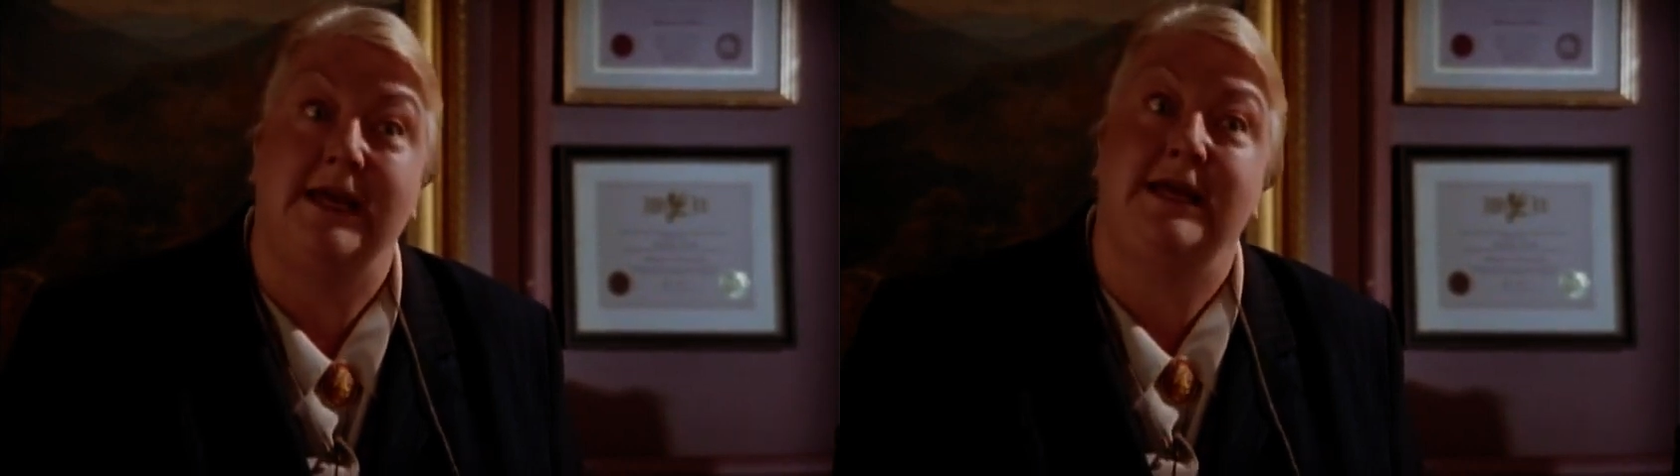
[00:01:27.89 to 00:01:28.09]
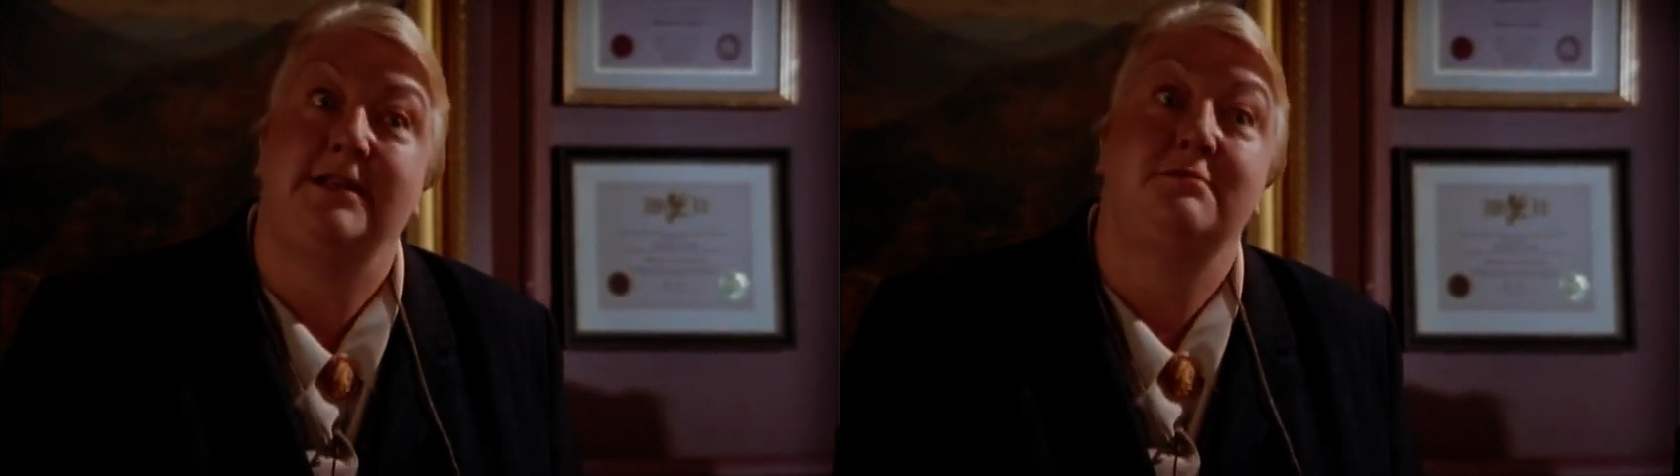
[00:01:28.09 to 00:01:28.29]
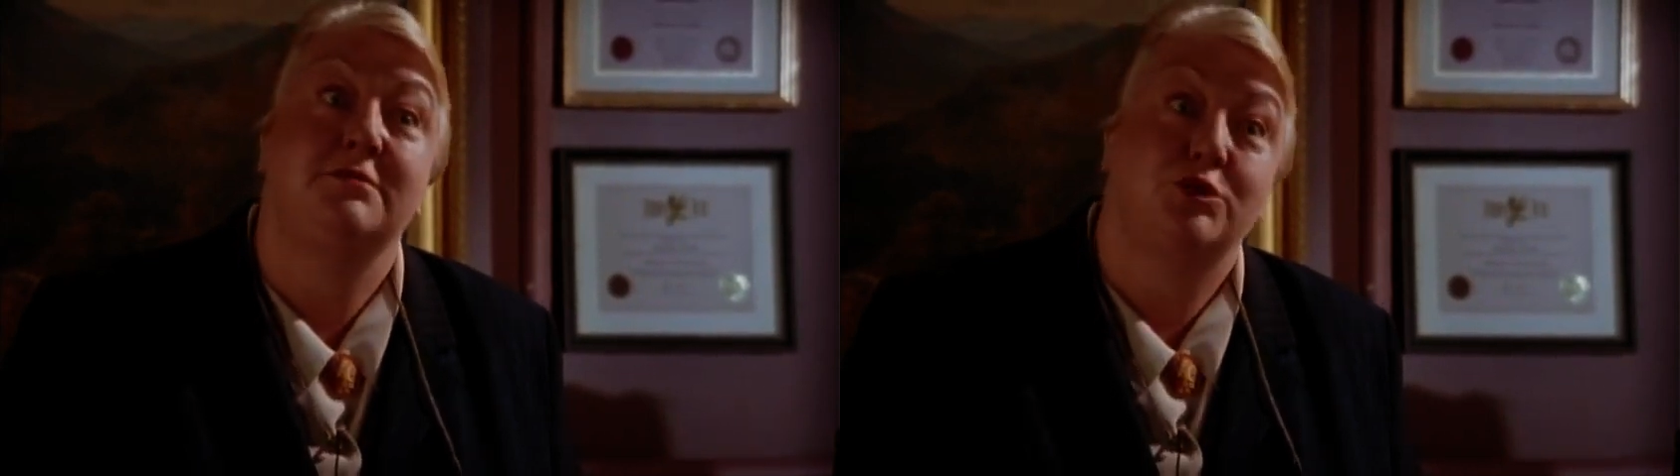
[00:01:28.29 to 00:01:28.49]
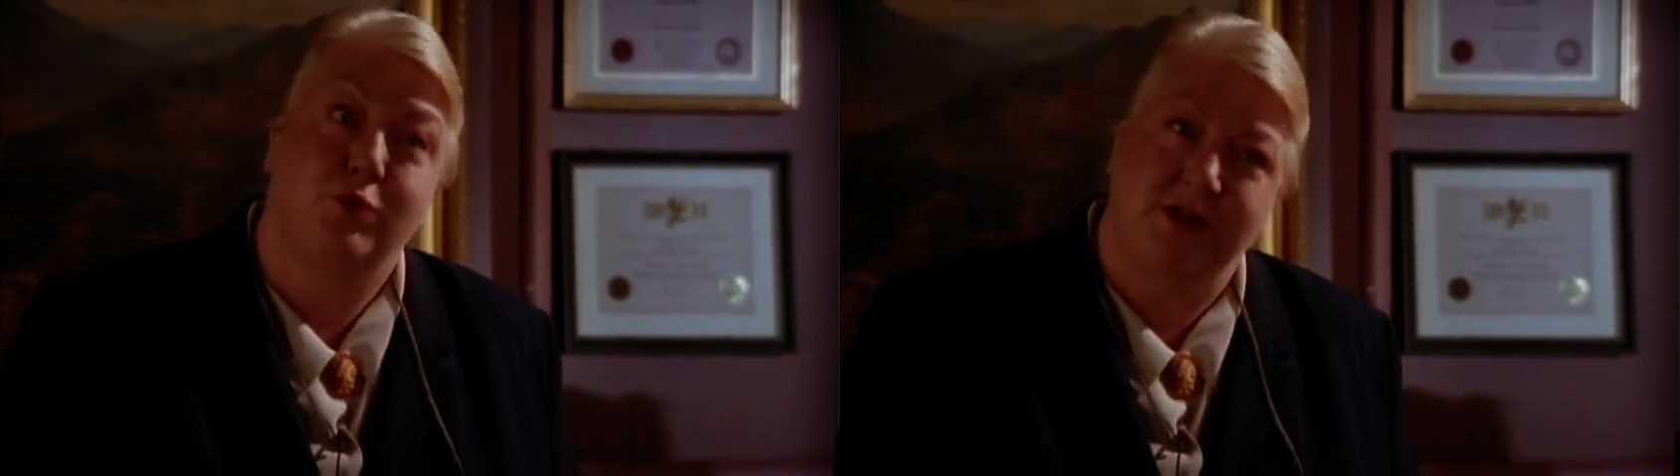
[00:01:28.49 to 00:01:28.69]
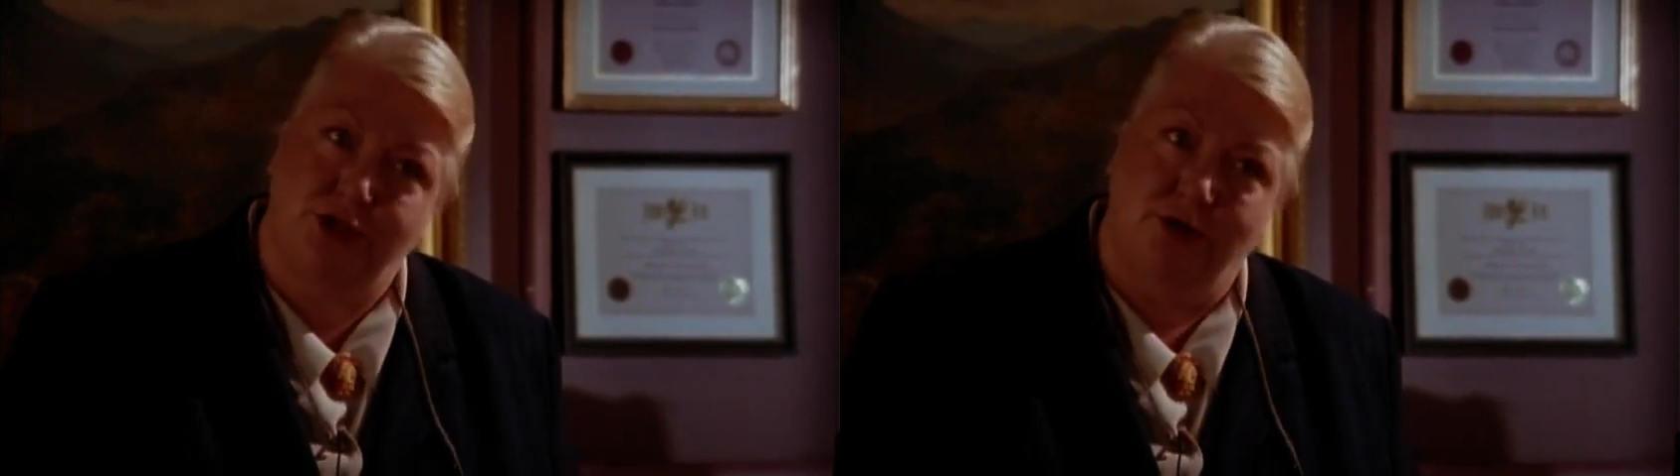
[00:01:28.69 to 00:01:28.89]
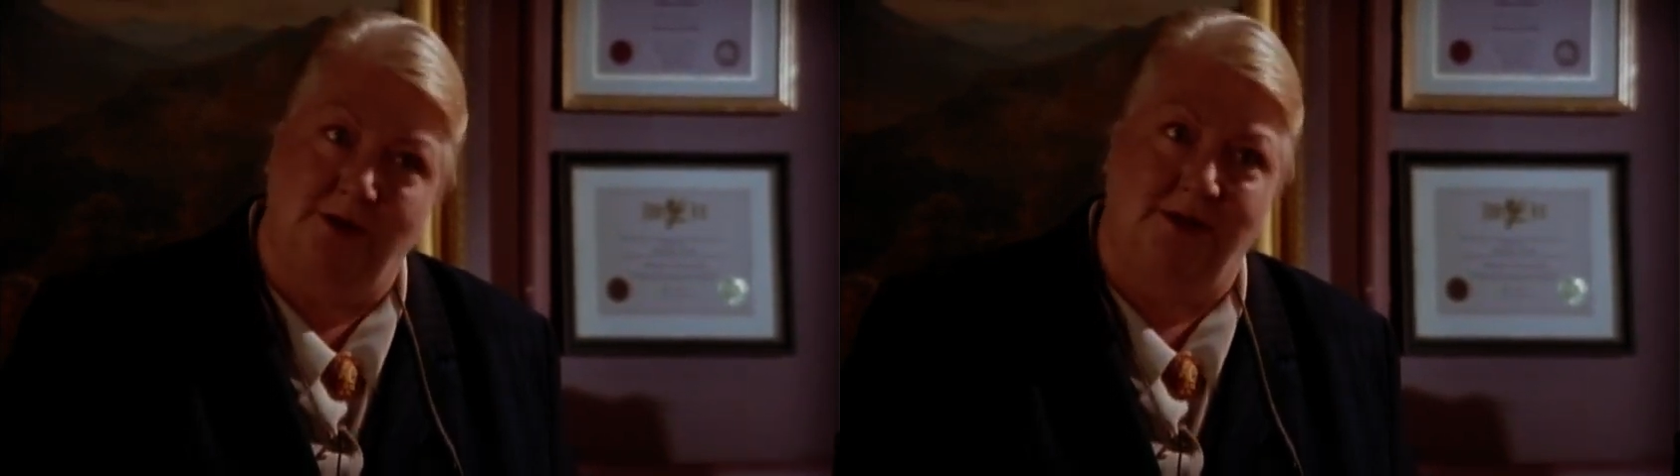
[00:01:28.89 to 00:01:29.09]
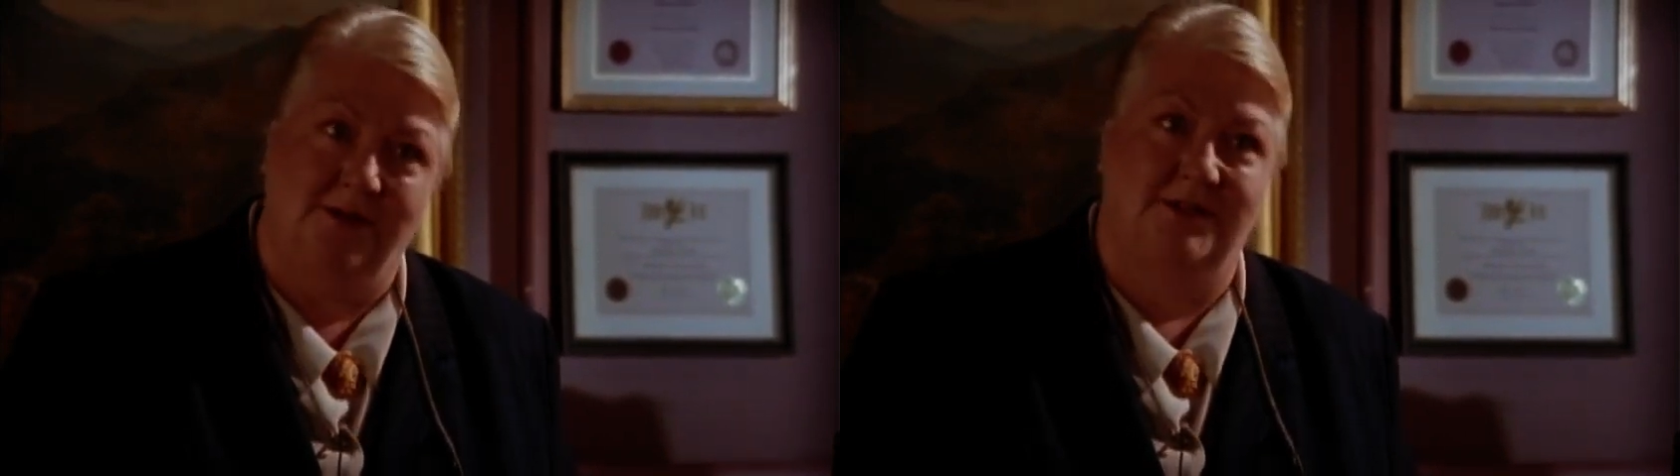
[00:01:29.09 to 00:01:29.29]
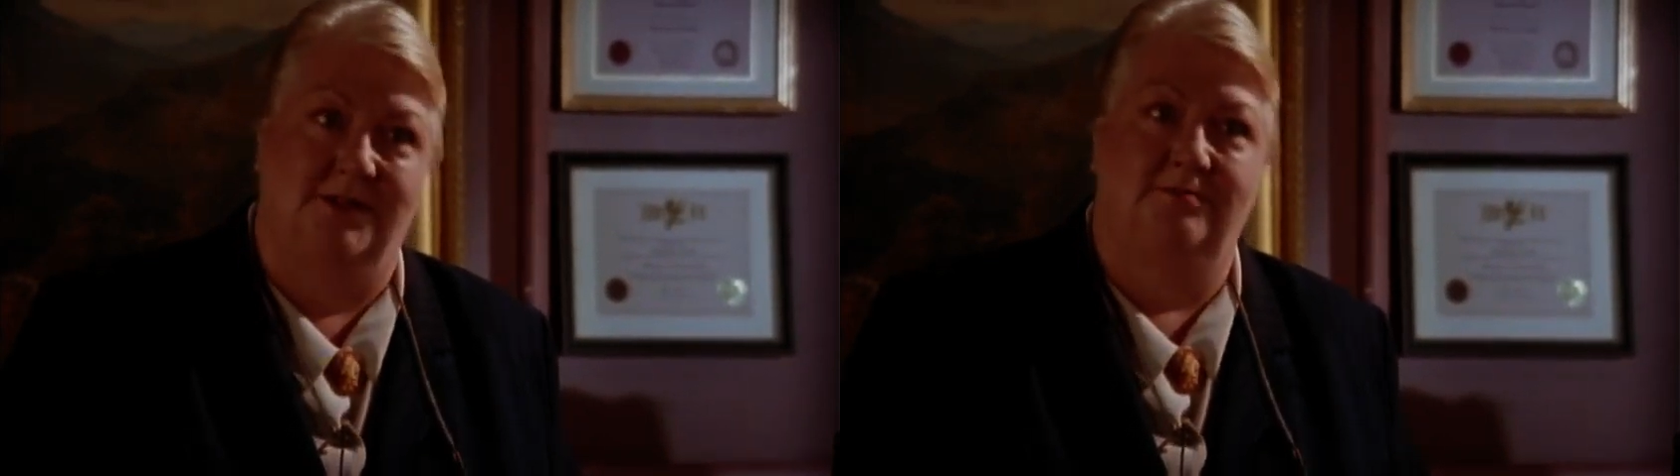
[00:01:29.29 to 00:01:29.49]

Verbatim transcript: in Switzerland